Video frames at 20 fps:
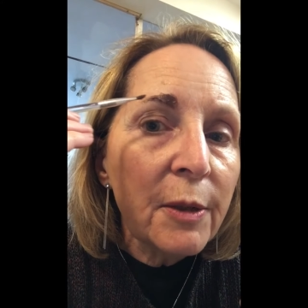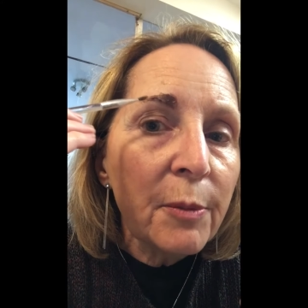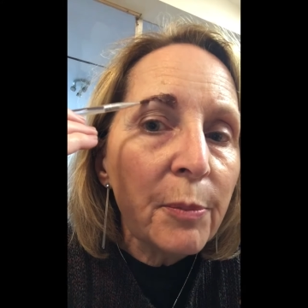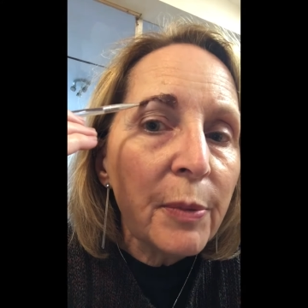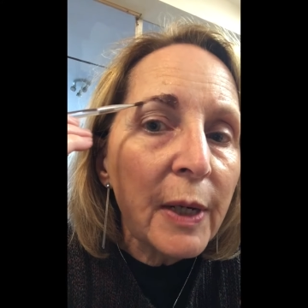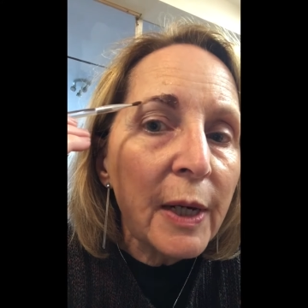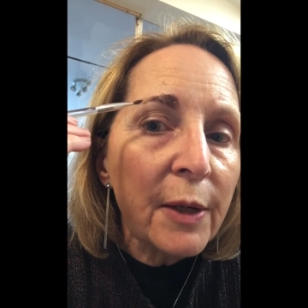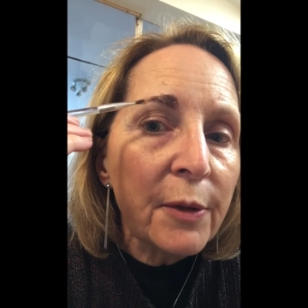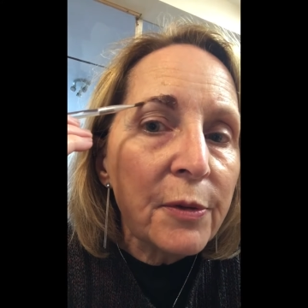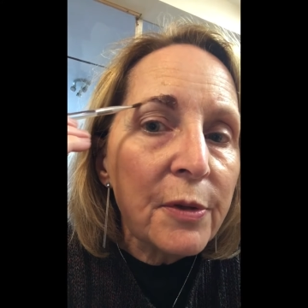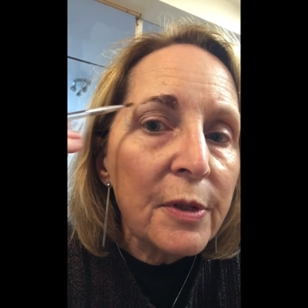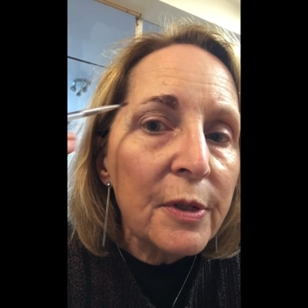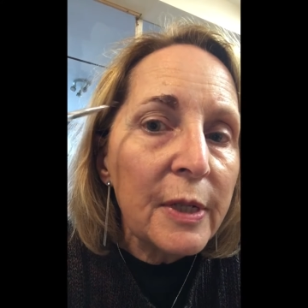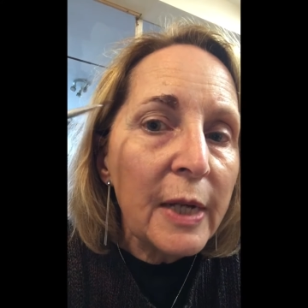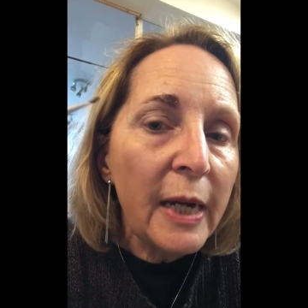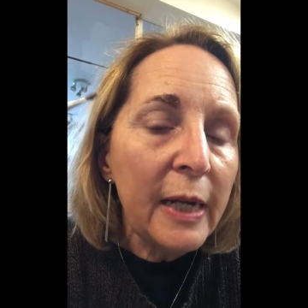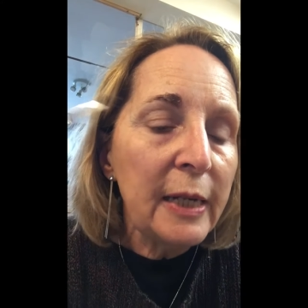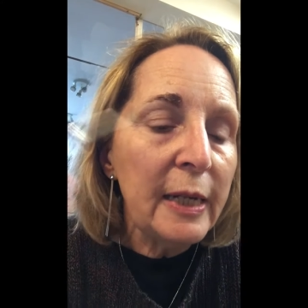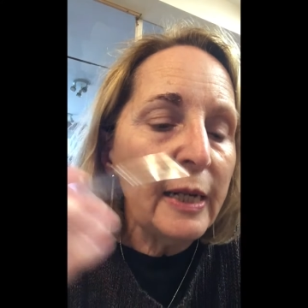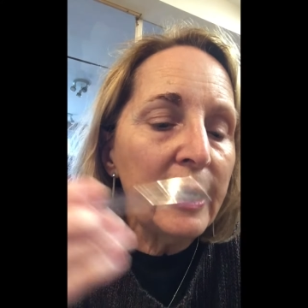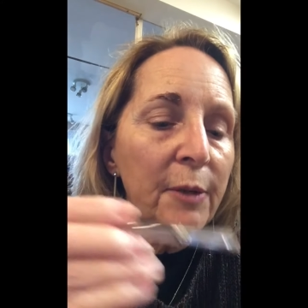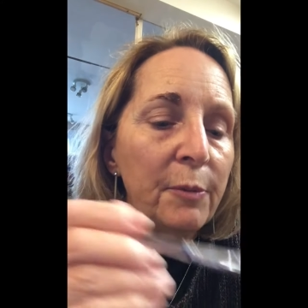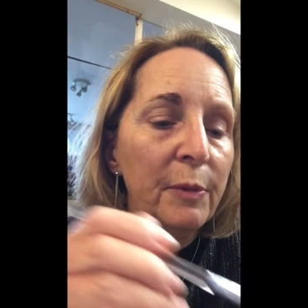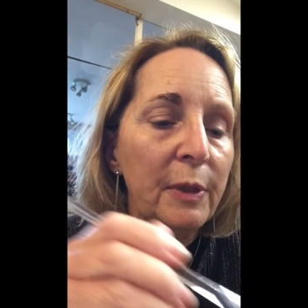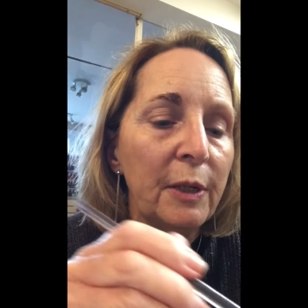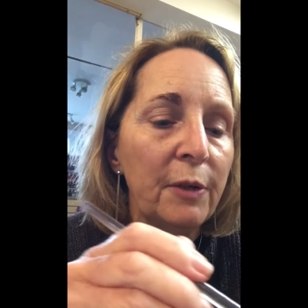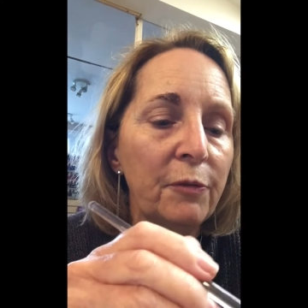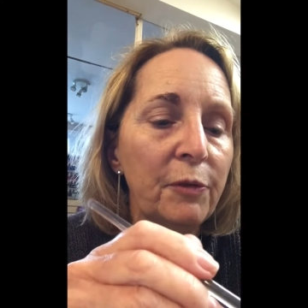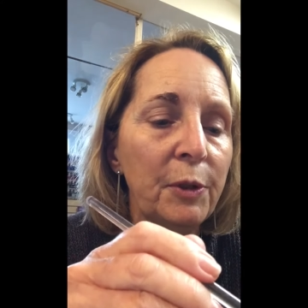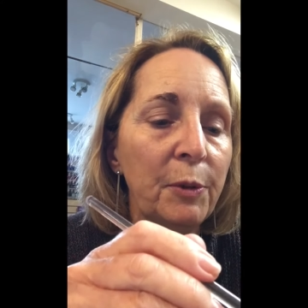brow staining,
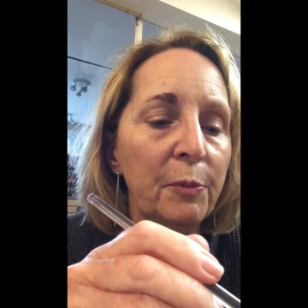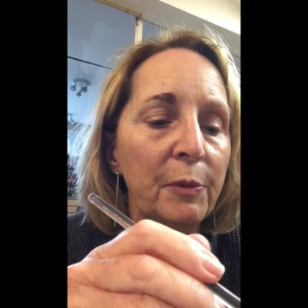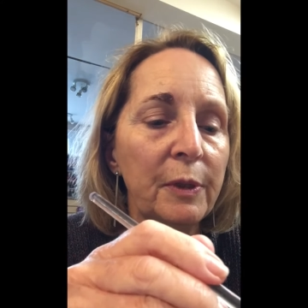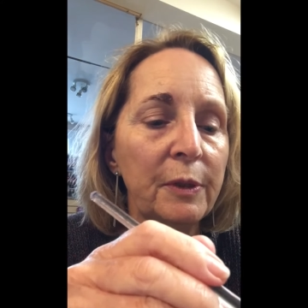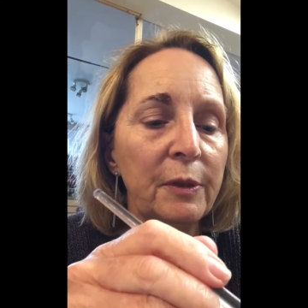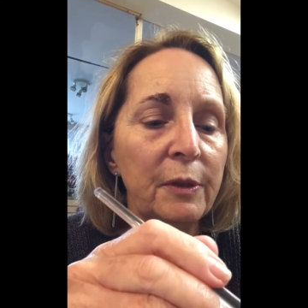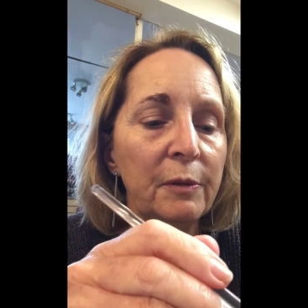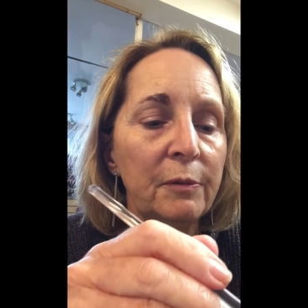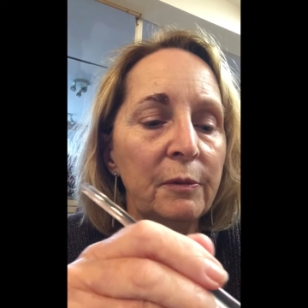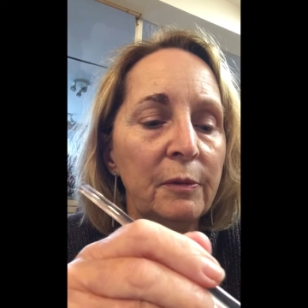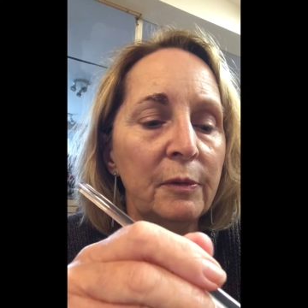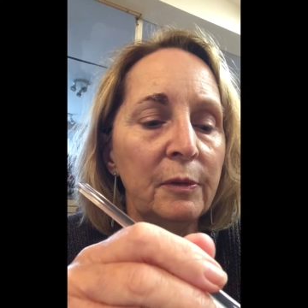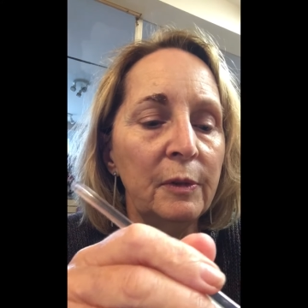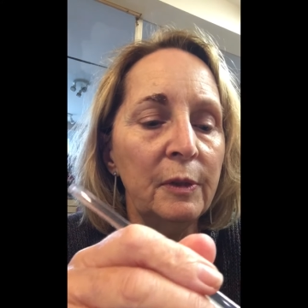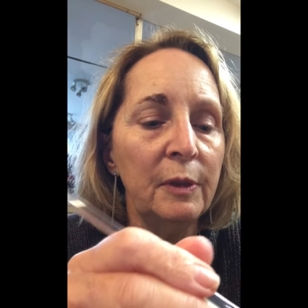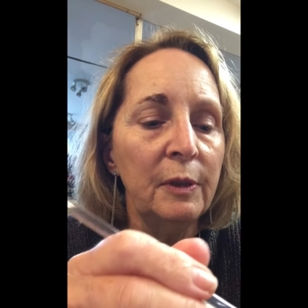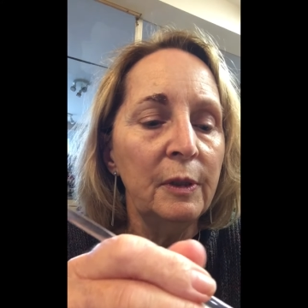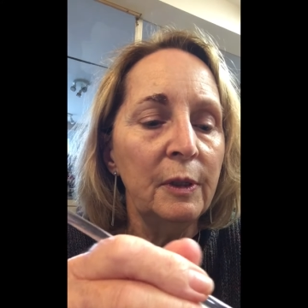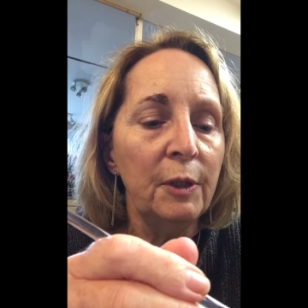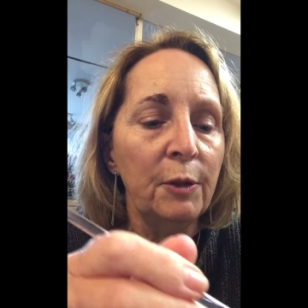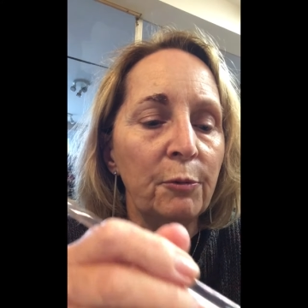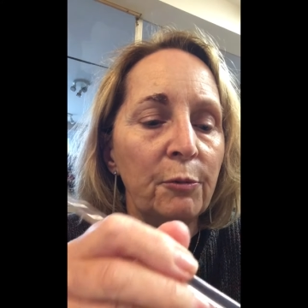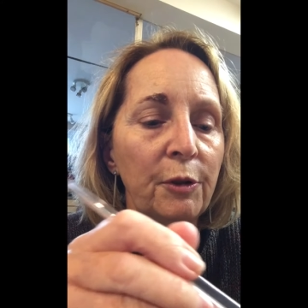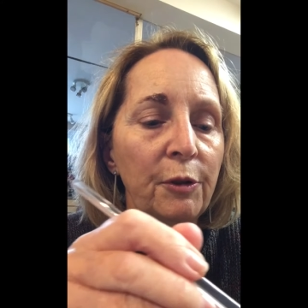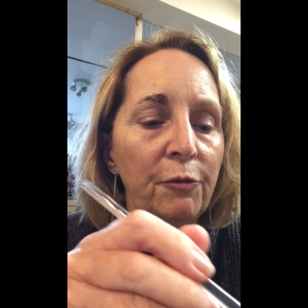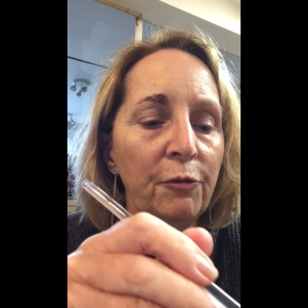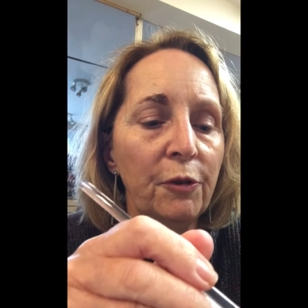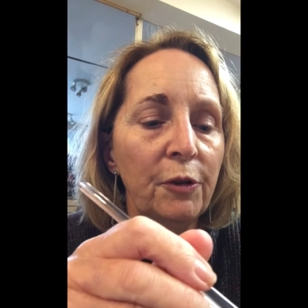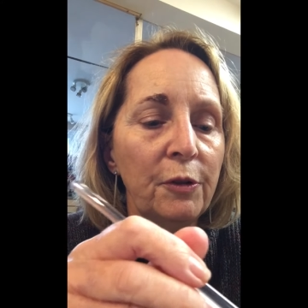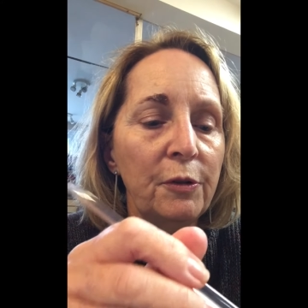whatever you want to
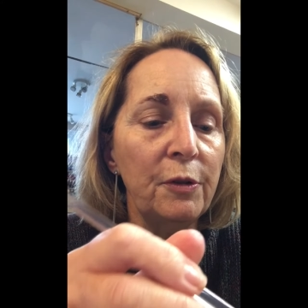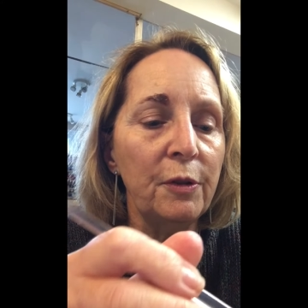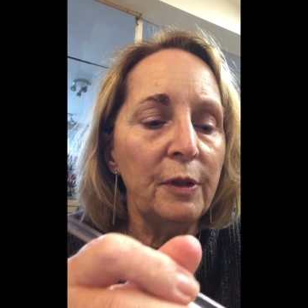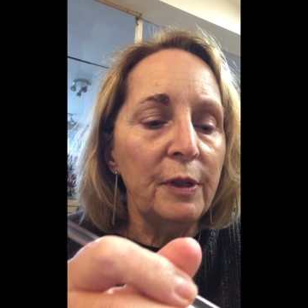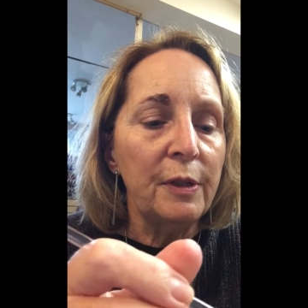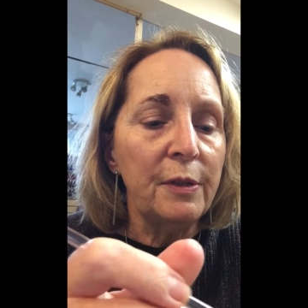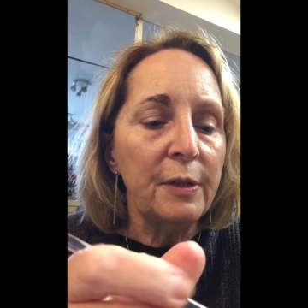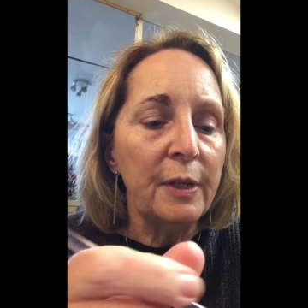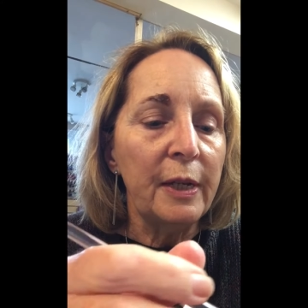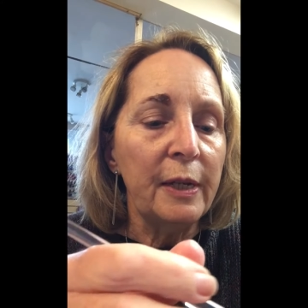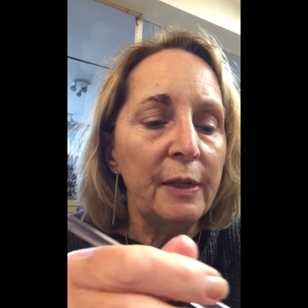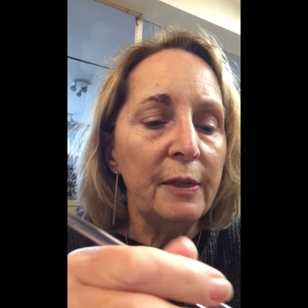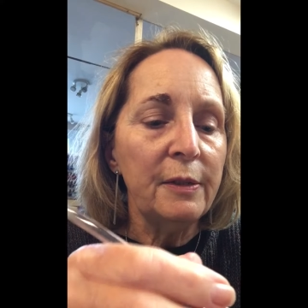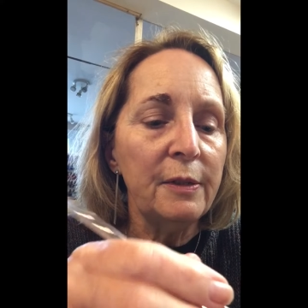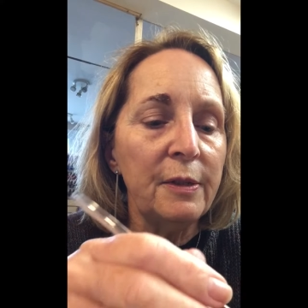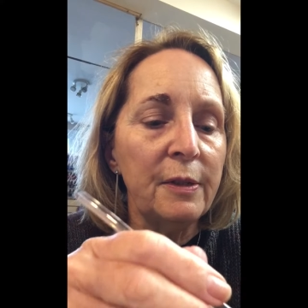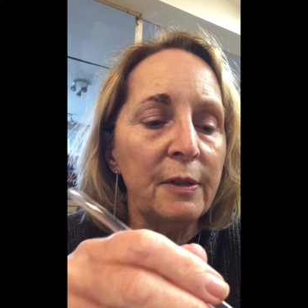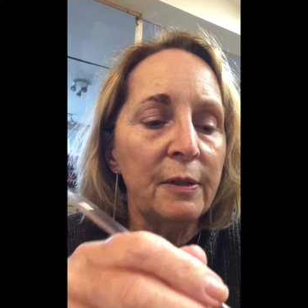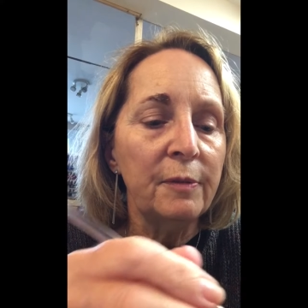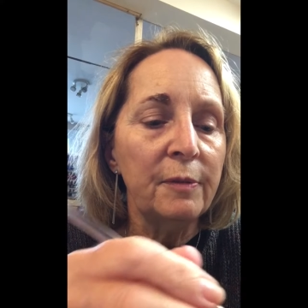refer to this as.